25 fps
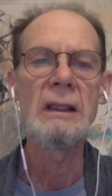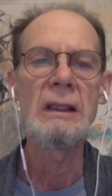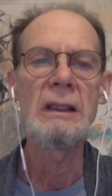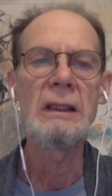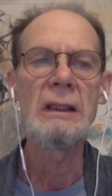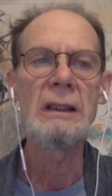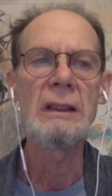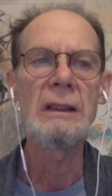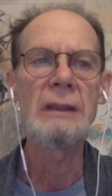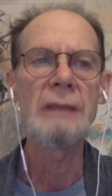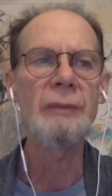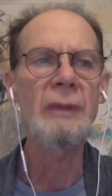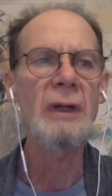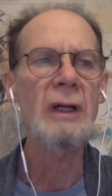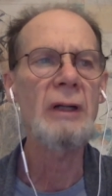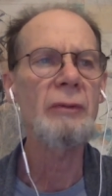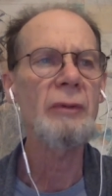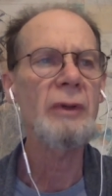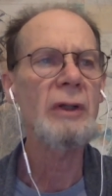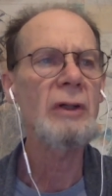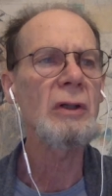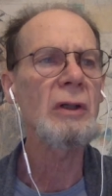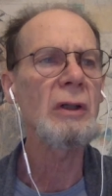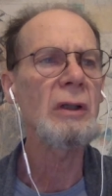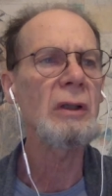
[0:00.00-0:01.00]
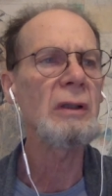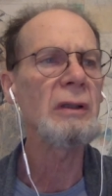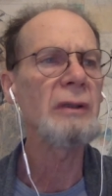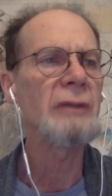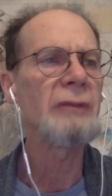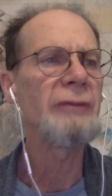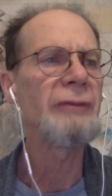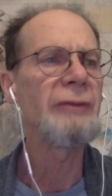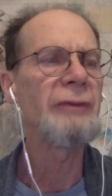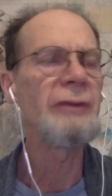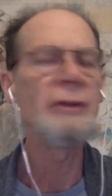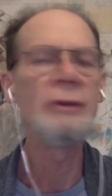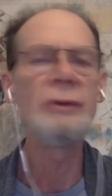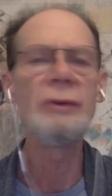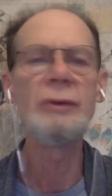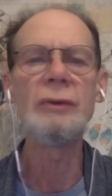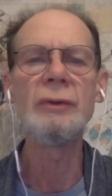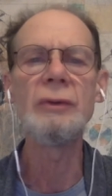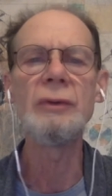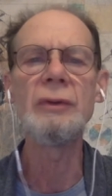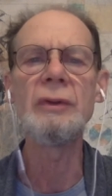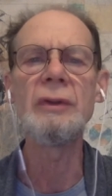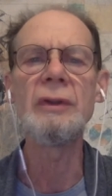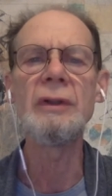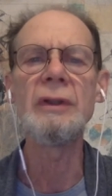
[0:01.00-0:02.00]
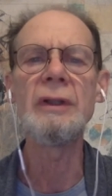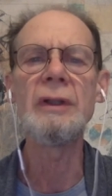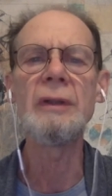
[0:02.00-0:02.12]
Uh, I recall a few